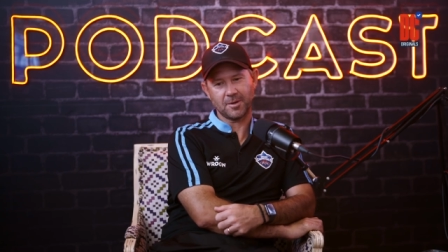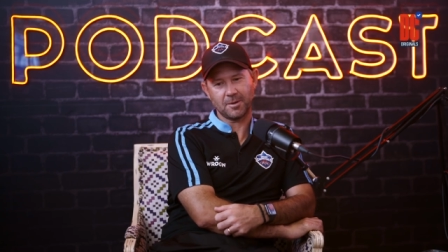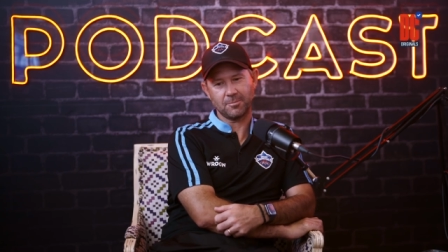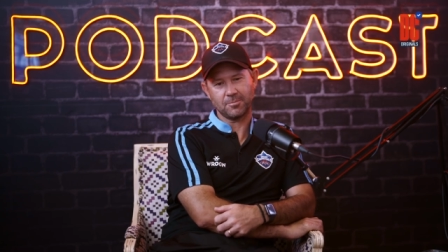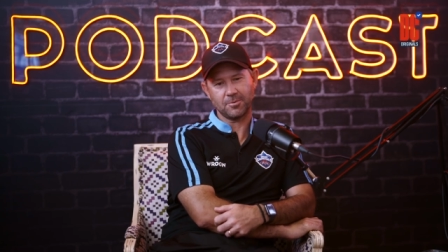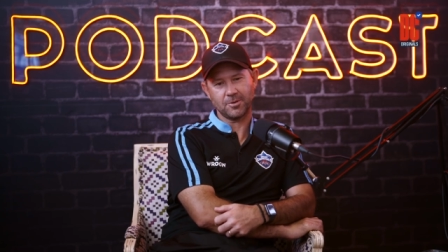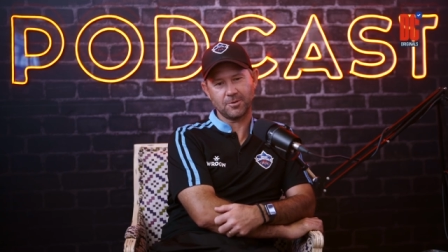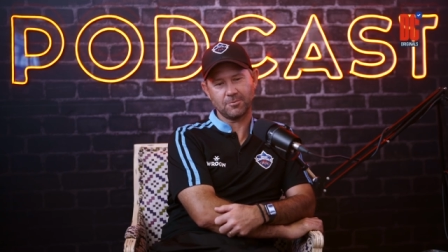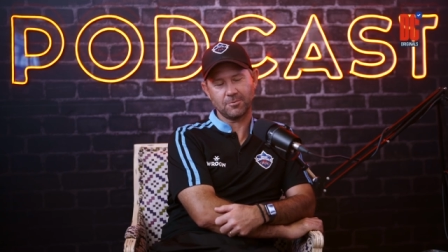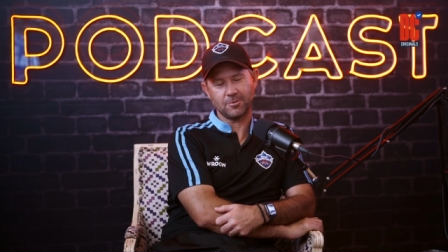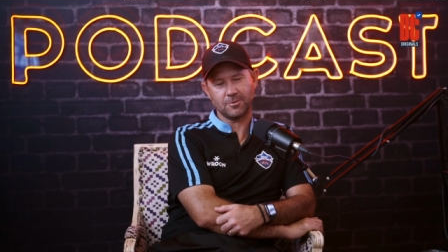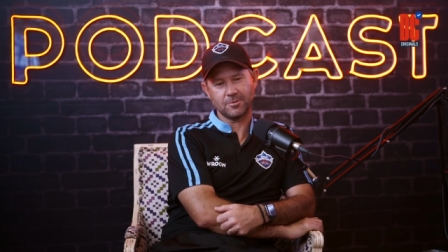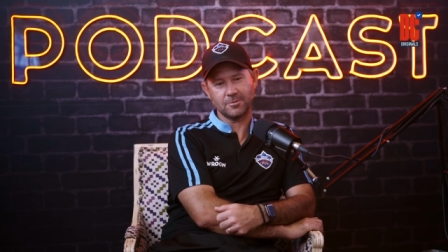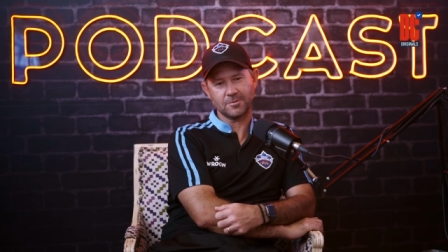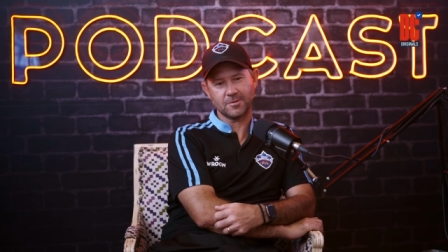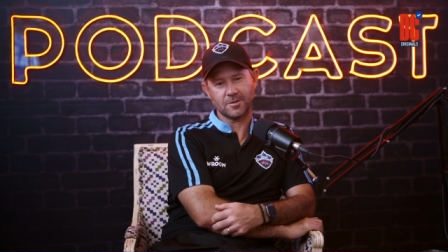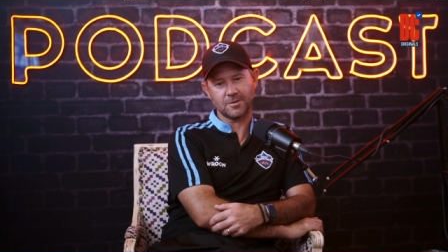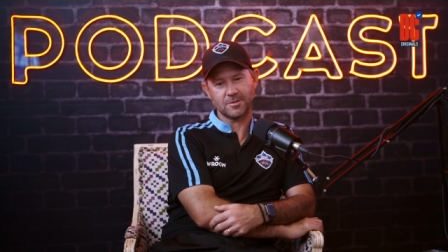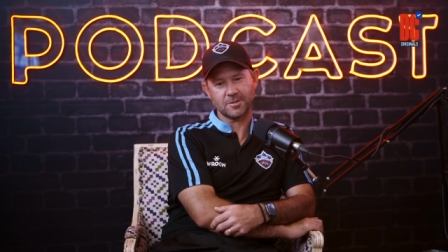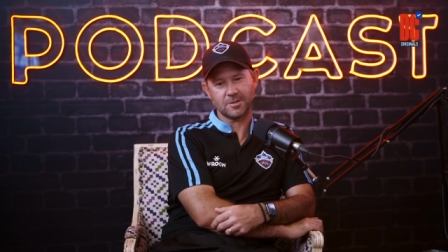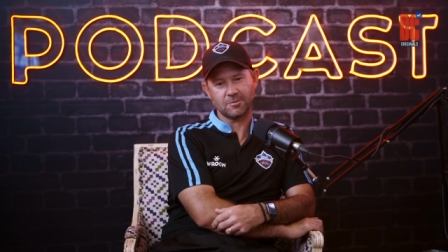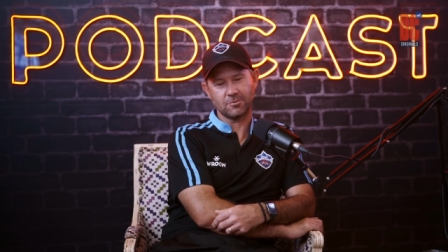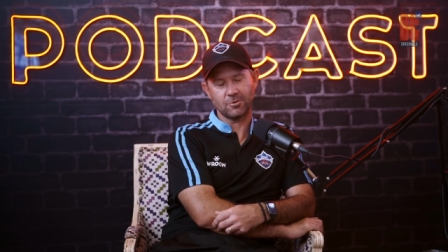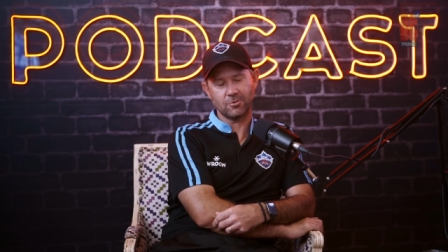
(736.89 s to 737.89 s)
bat pretty well as
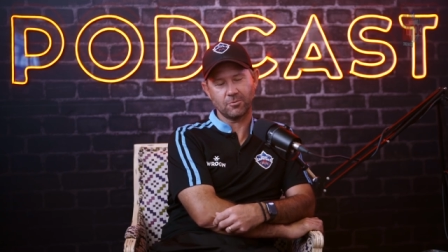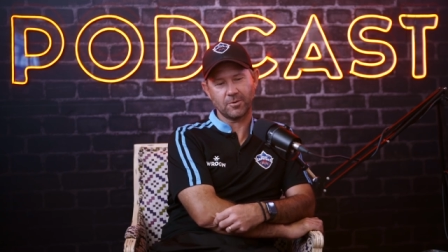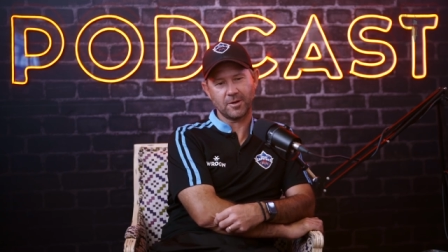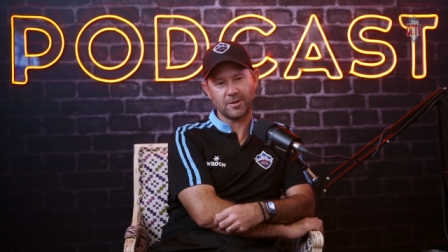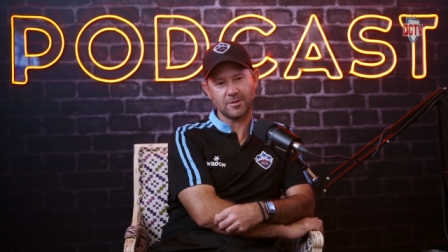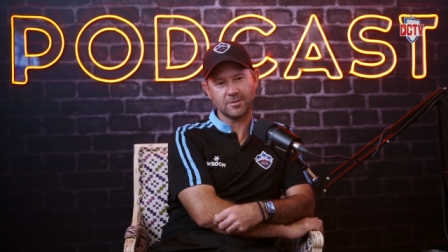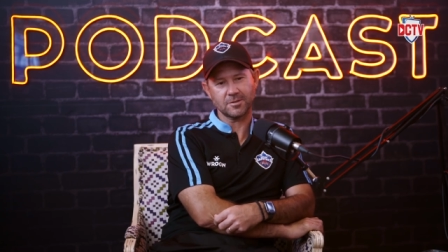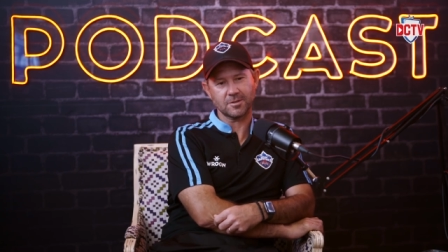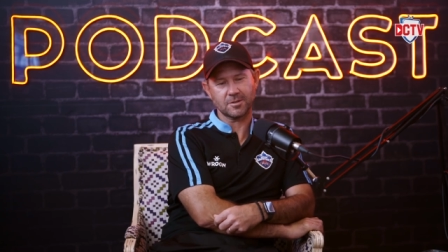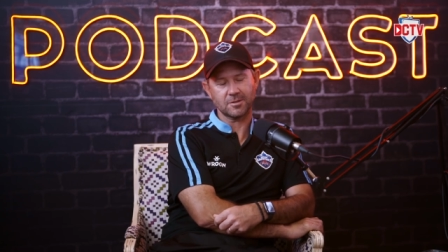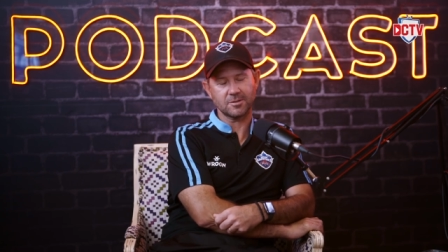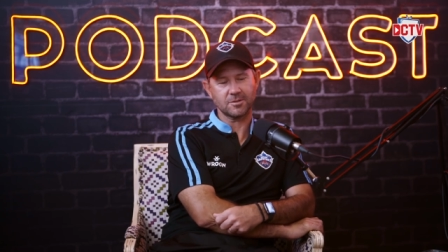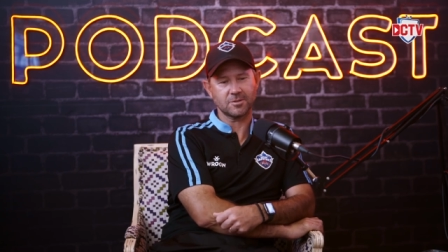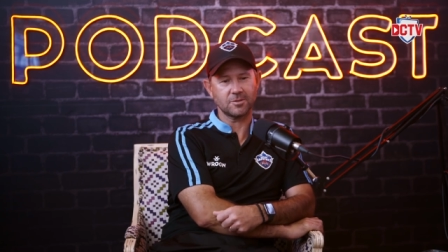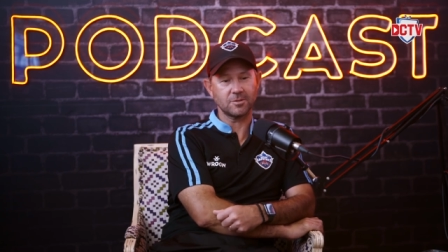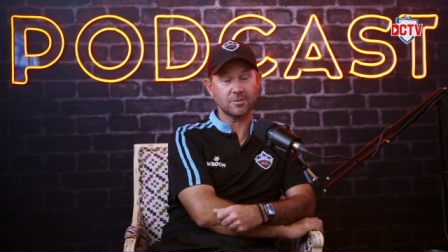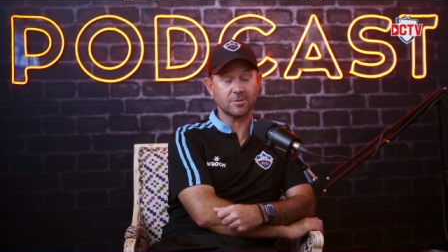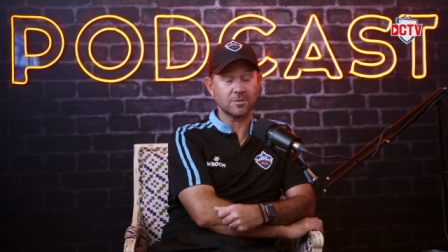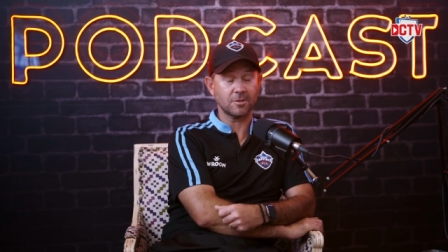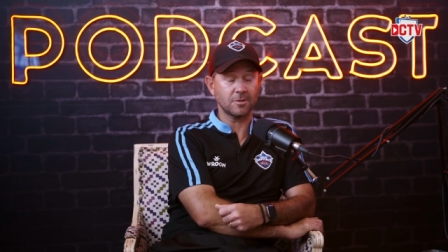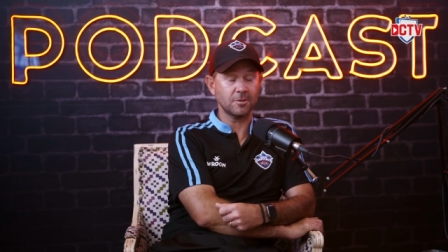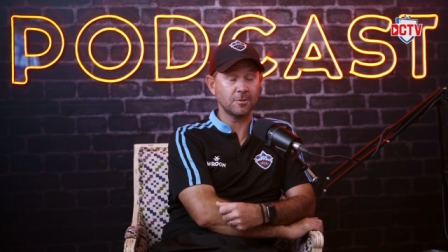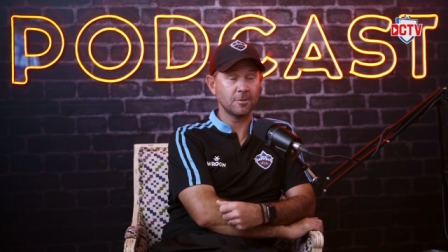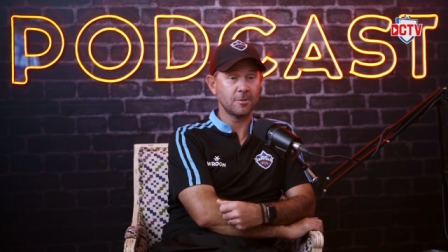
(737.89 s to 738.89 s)
far as their all rounders are
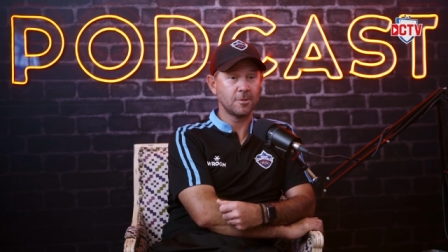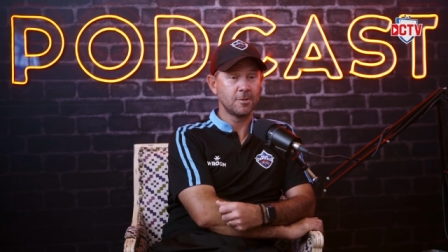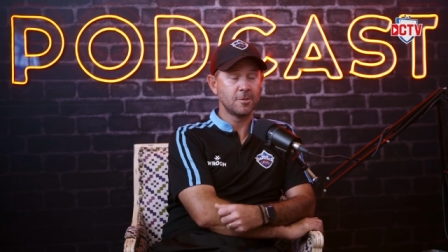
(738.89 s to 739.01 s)
concerned. So